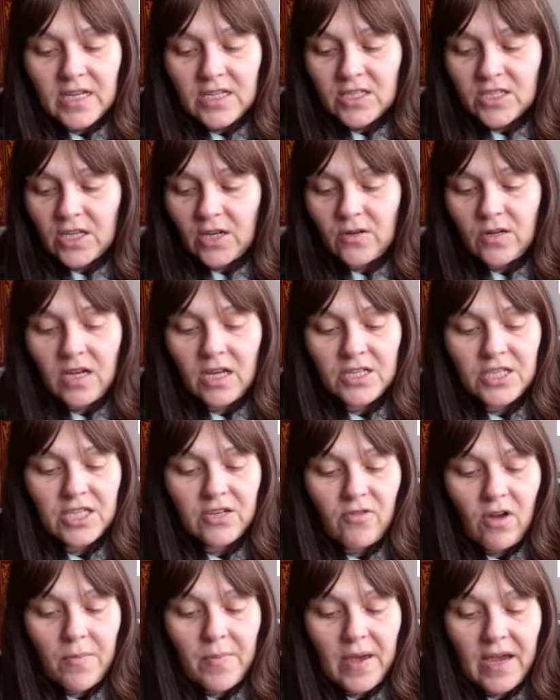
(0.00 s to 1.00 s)
So last
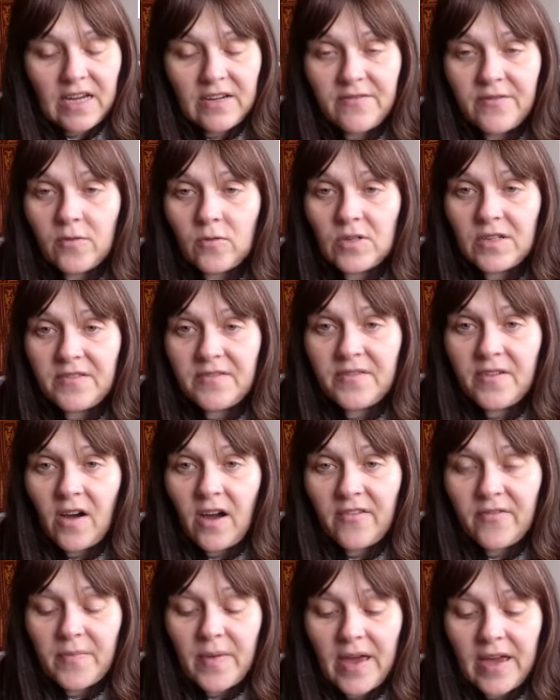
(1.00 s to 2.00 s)
year I paid
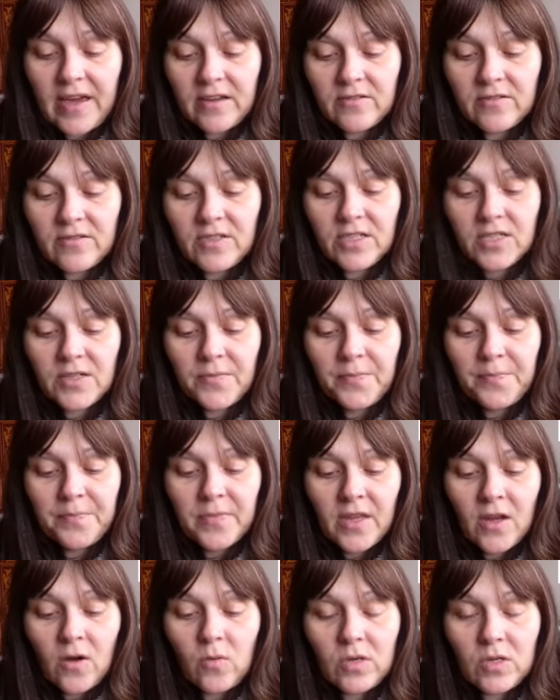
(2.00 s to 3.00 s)
£45,
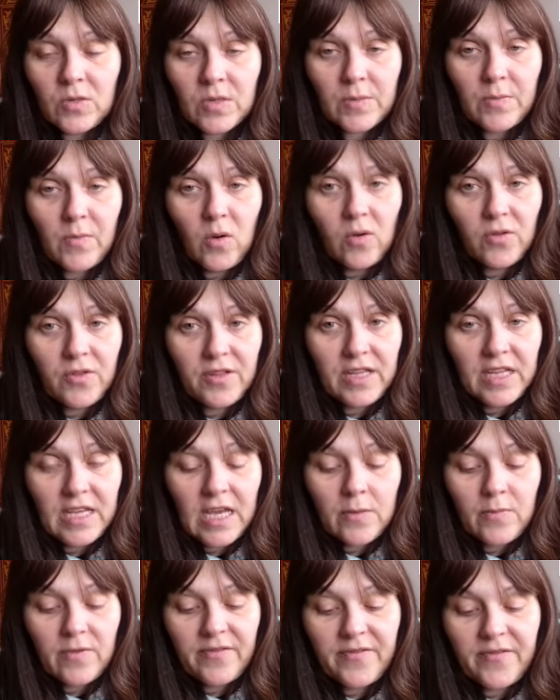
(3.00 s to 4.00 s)
which was more than the
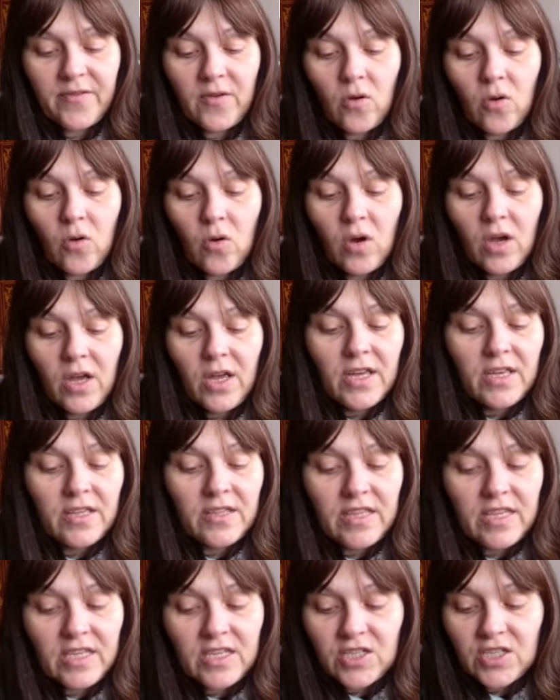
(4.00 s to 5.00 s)
year before.
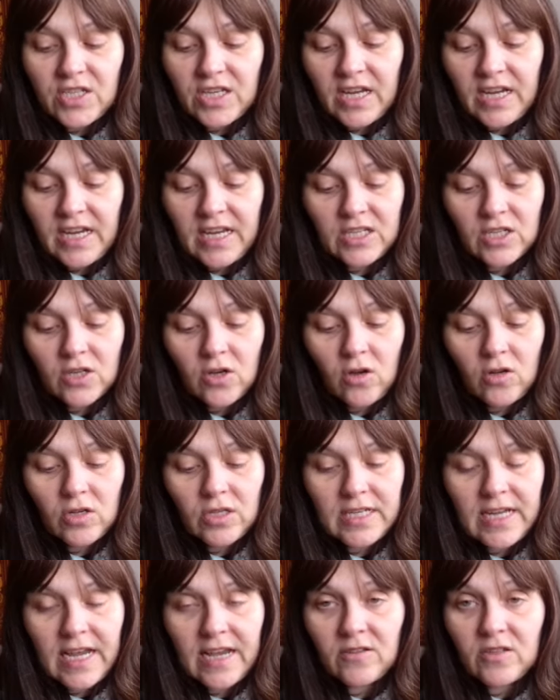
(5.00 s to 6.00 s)
This year it's gone
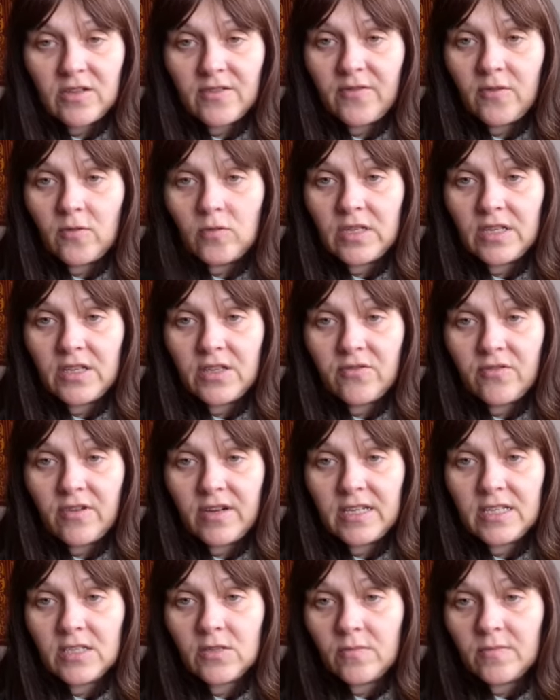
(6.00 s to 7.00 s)
down to
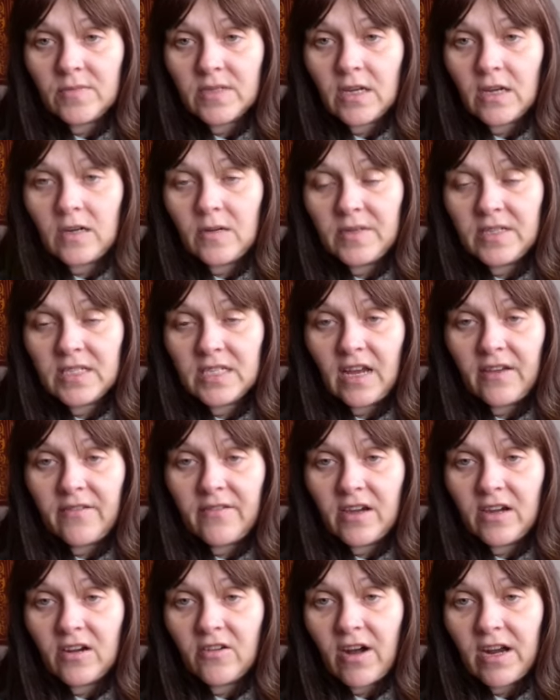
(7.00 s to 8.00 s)
43 so I'm just going to be
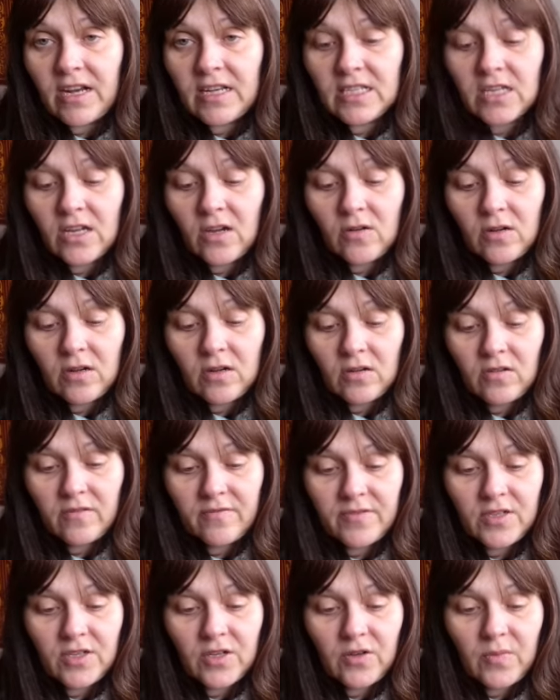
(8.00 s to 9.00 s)
saving a grand total of
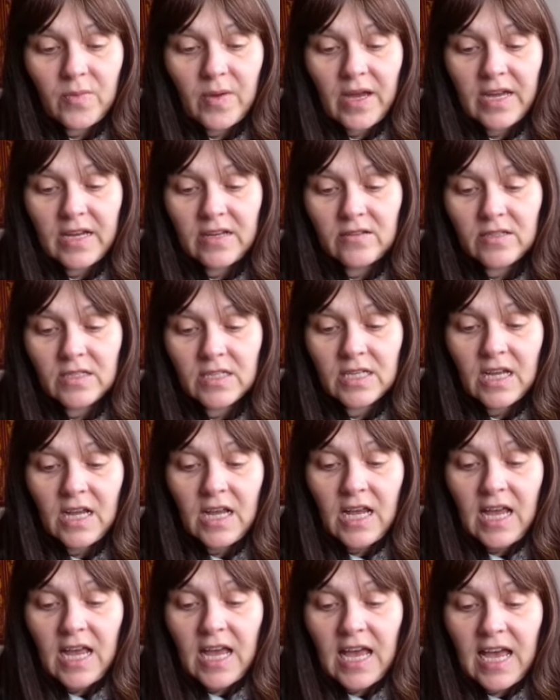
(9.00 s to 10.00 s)
£2.
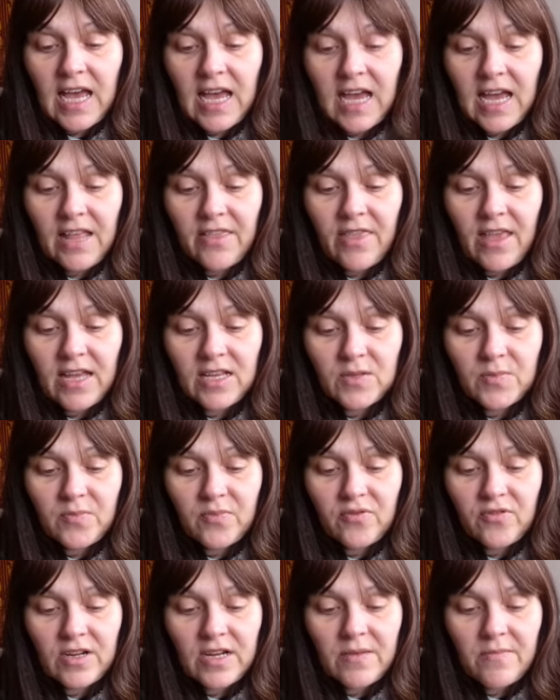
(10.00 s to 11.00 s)
And that's
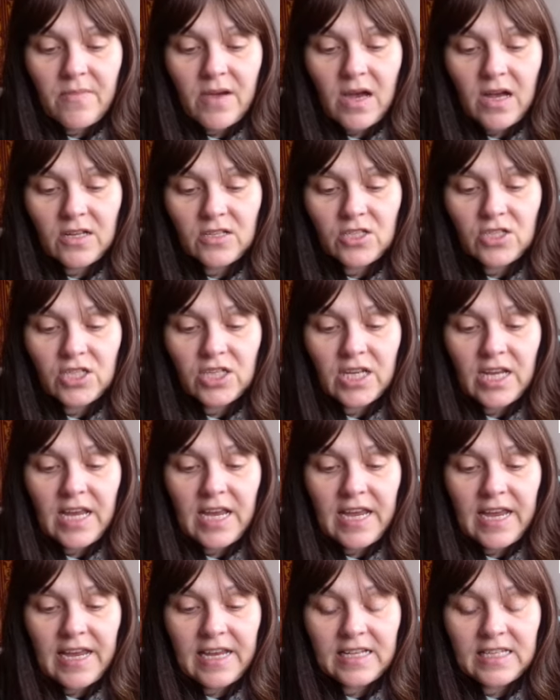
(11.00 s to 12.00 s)
pretty much
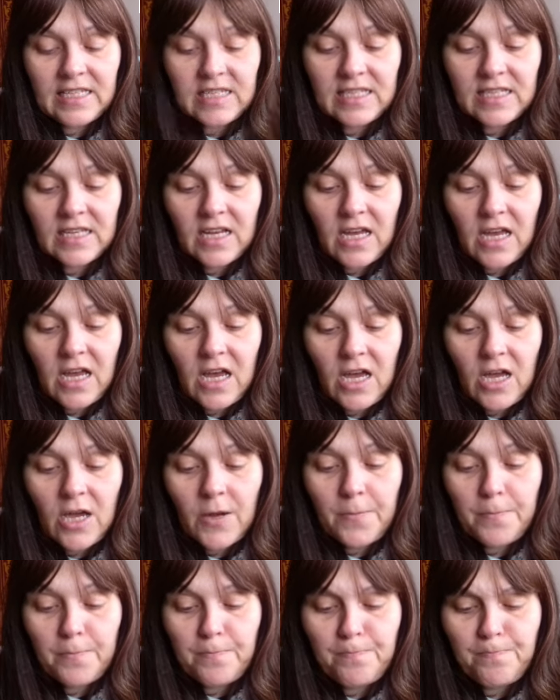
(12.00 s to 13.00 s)
it.
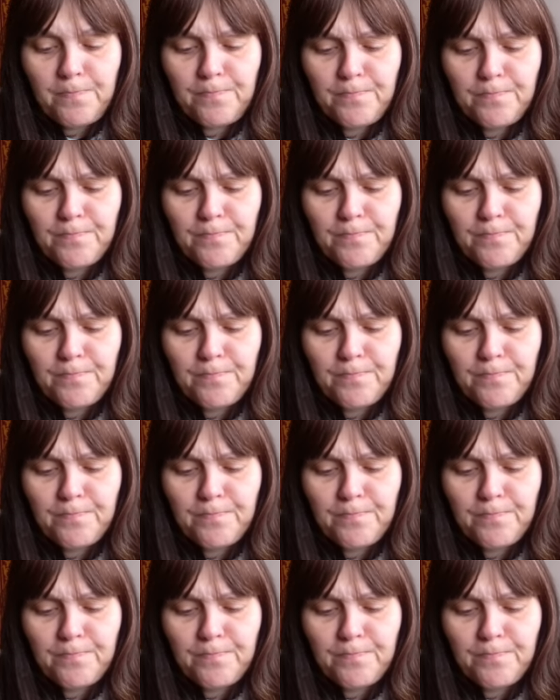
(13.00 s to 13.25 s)
Um,